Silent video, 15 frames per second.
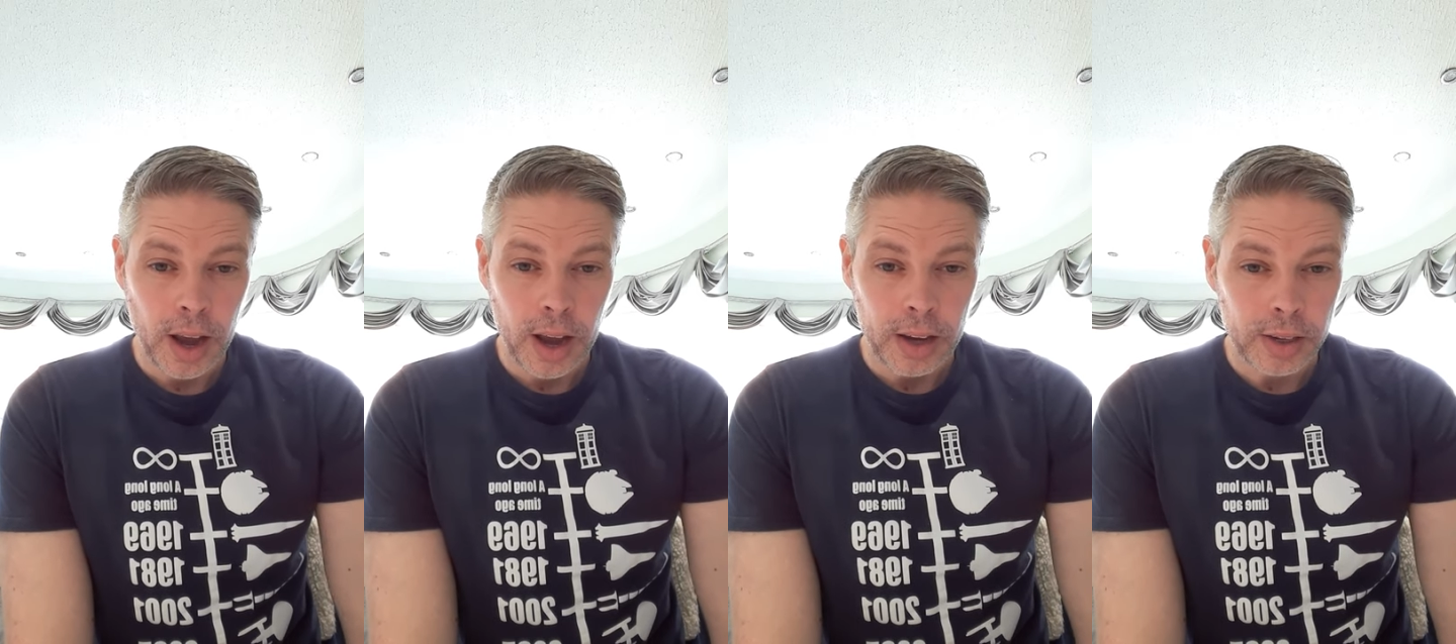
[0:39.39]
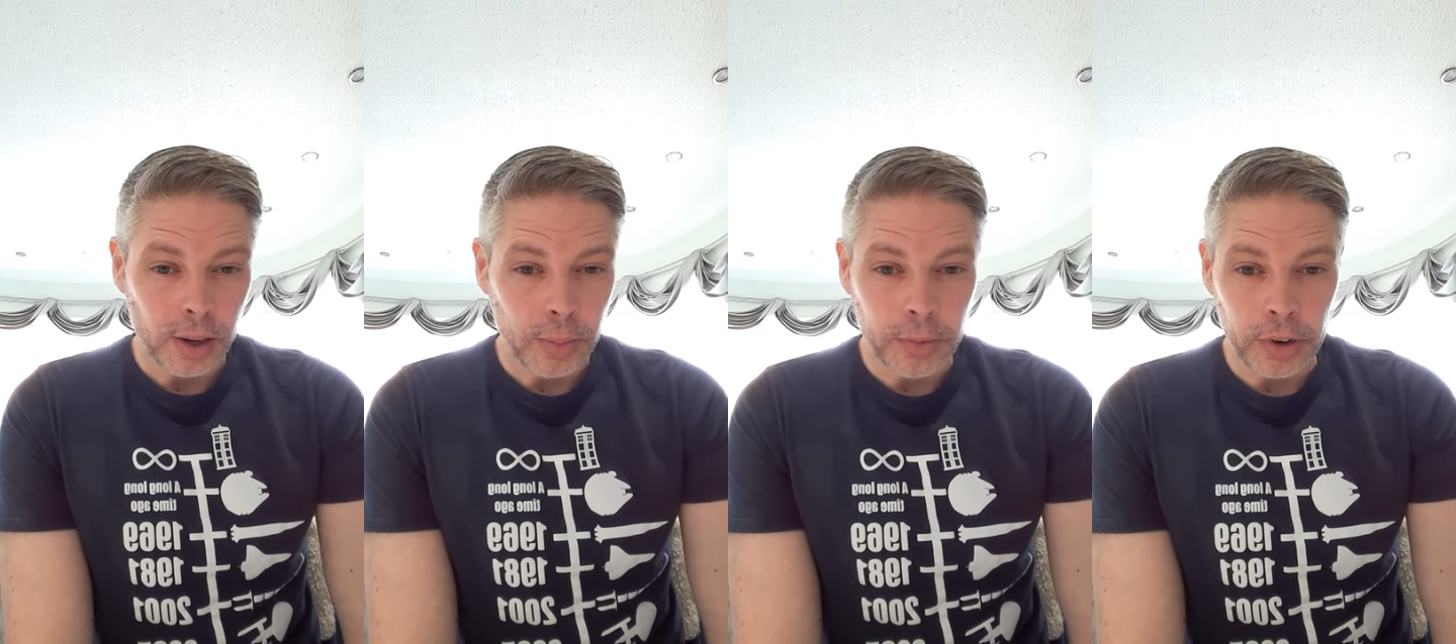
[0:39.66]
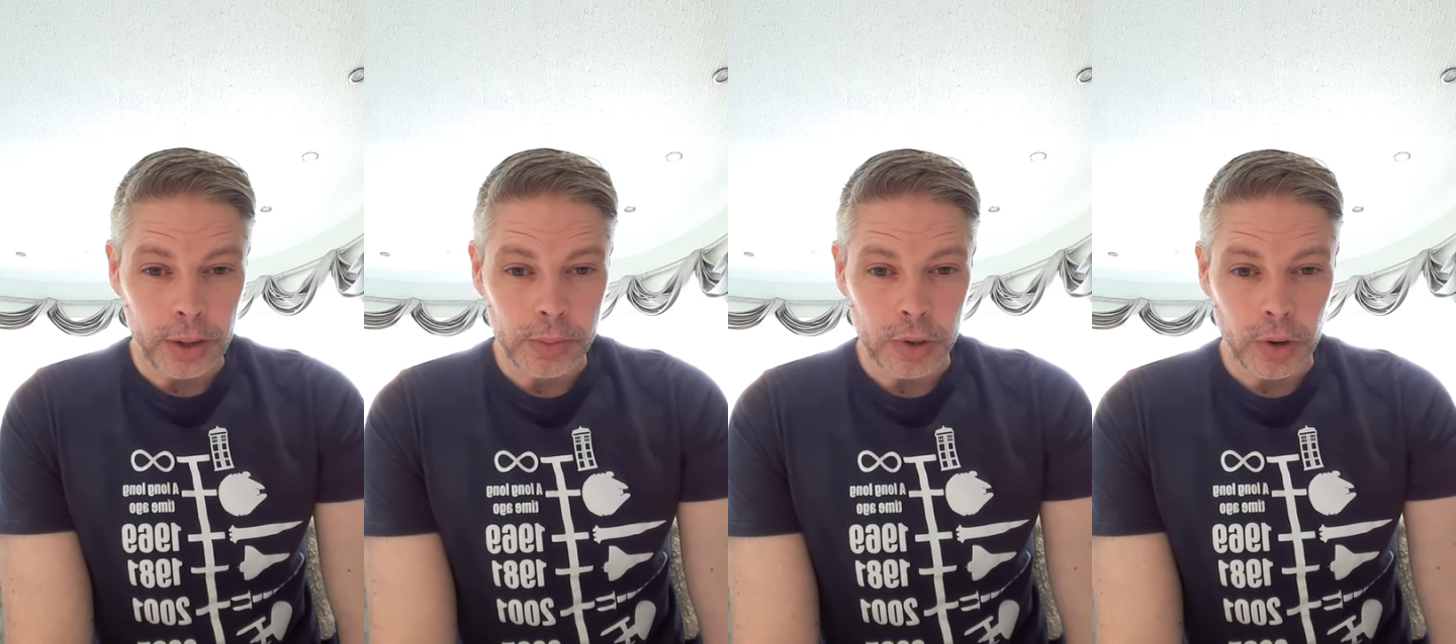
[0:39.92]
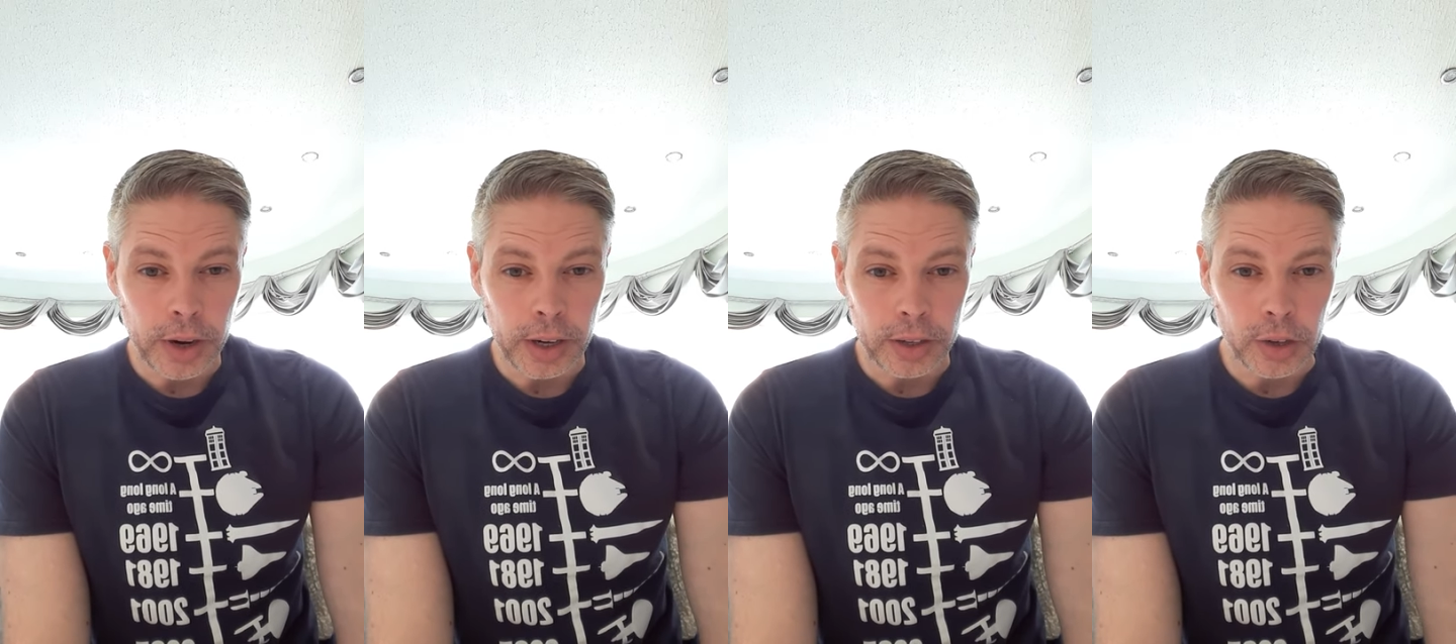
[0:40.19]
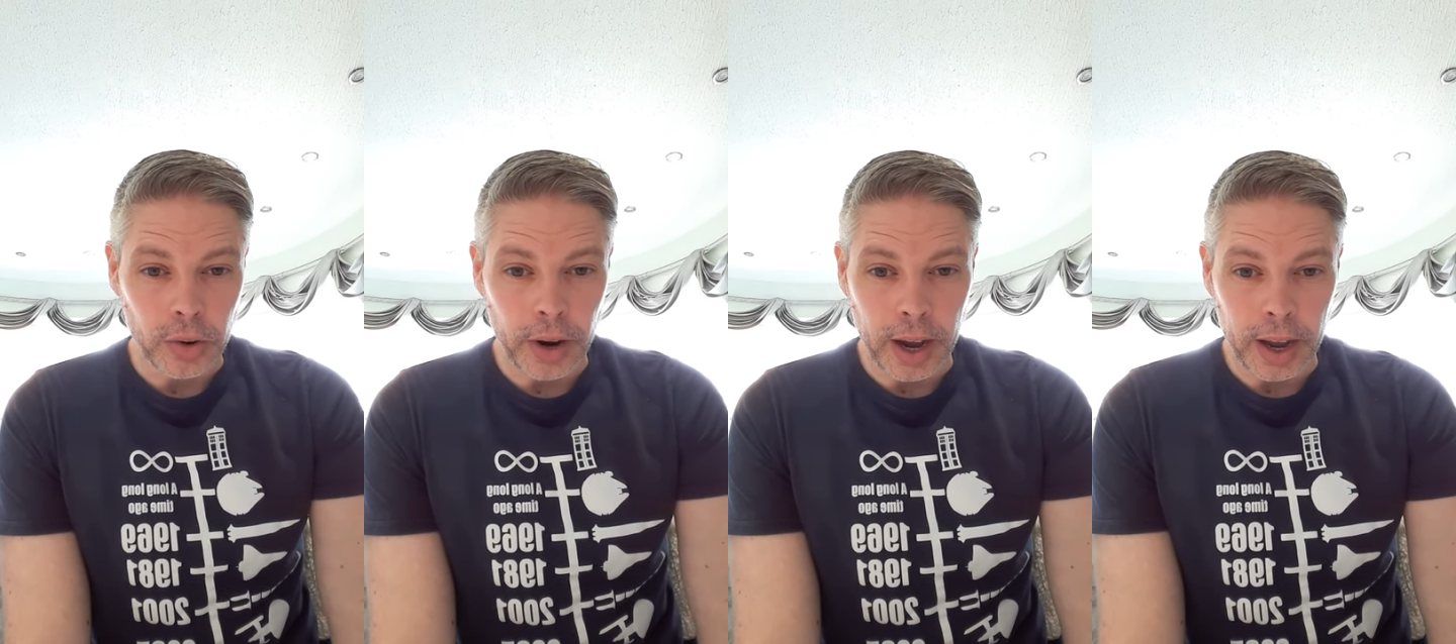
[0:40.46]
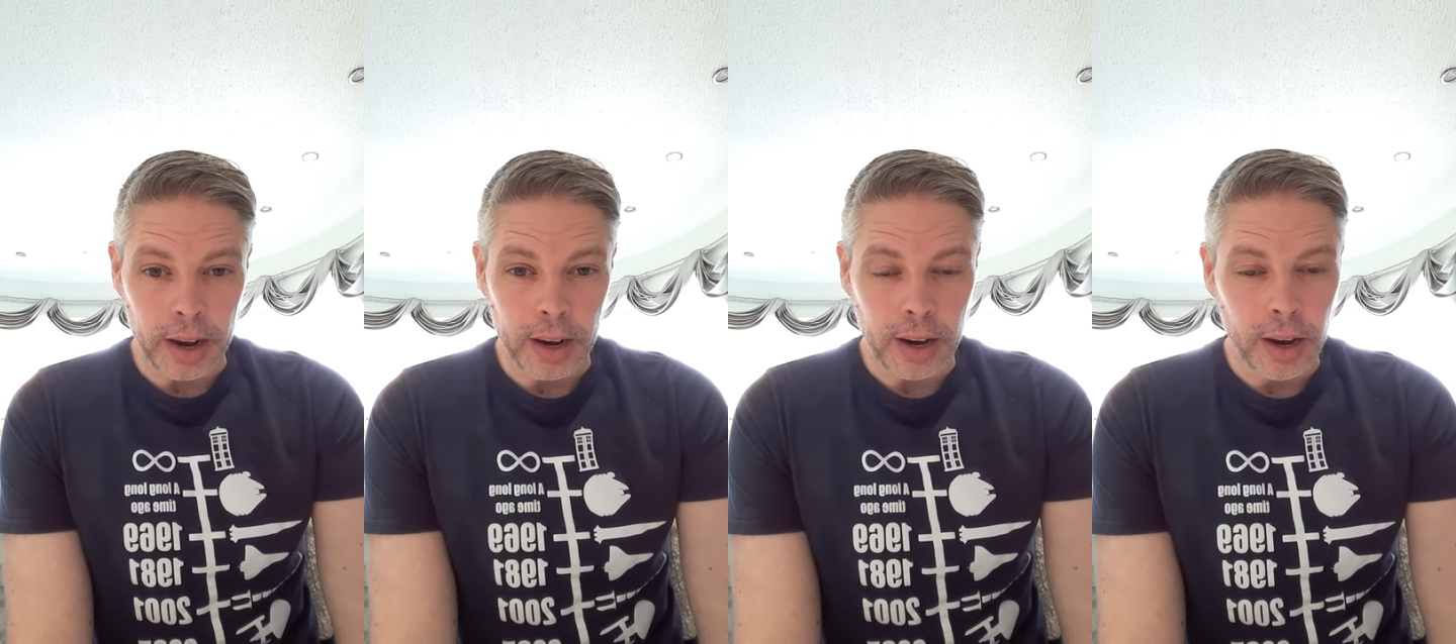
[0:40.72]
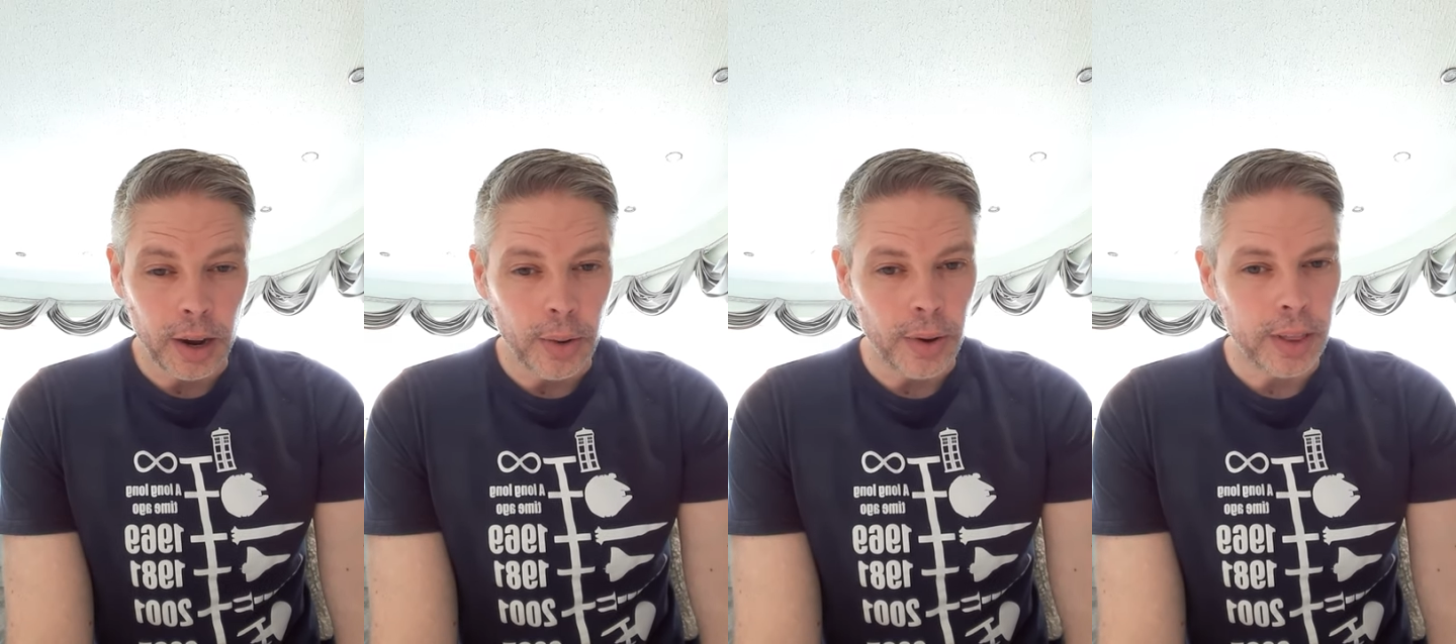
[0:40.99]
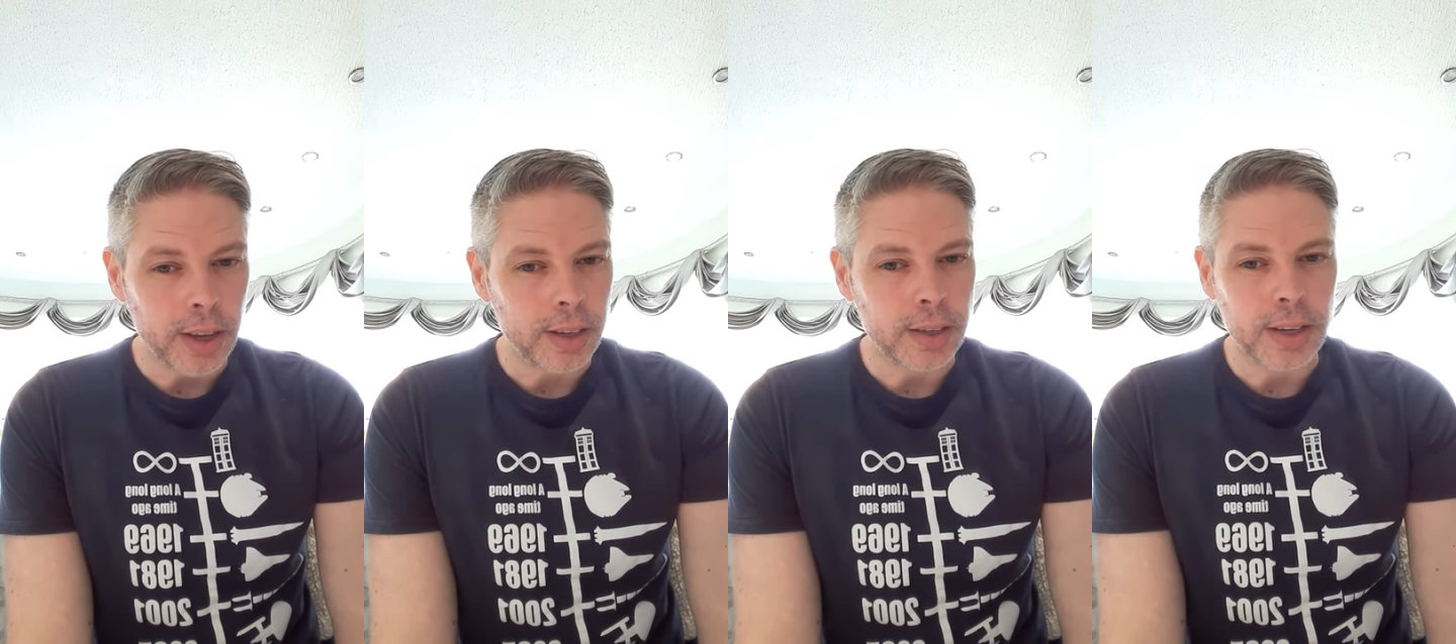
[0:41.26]
Simon James Green has created in Noah
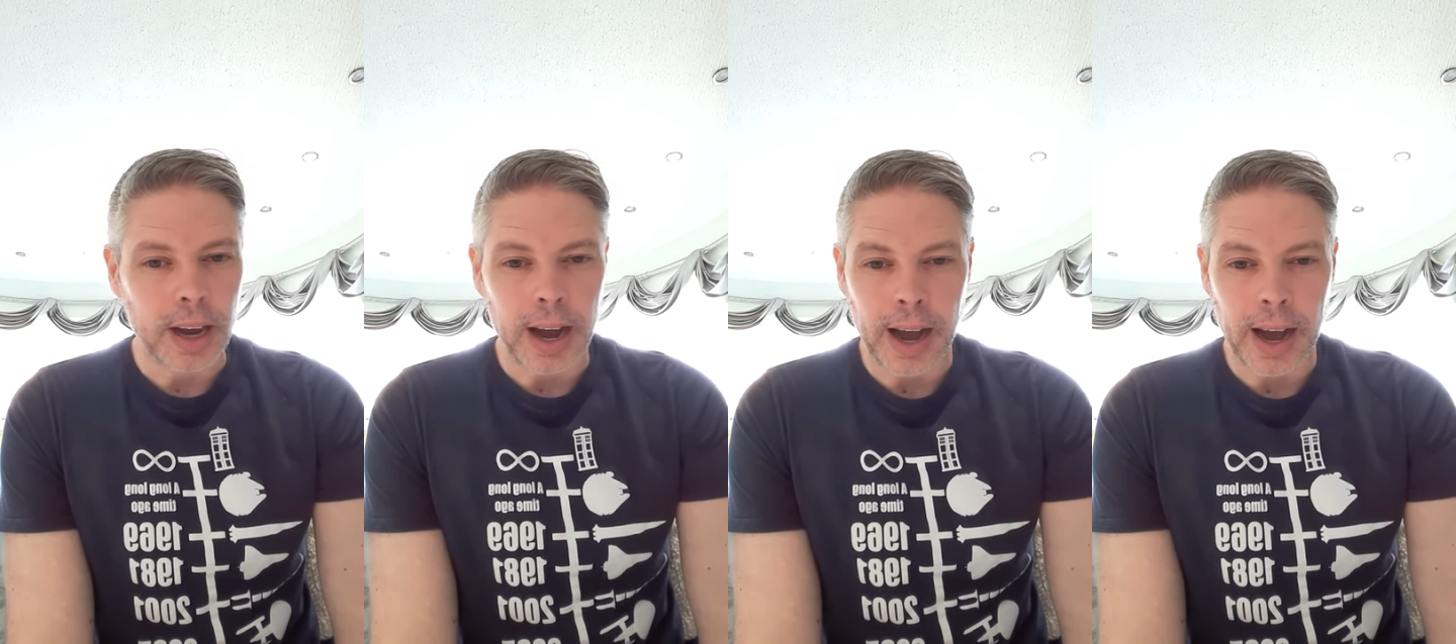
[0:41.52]
this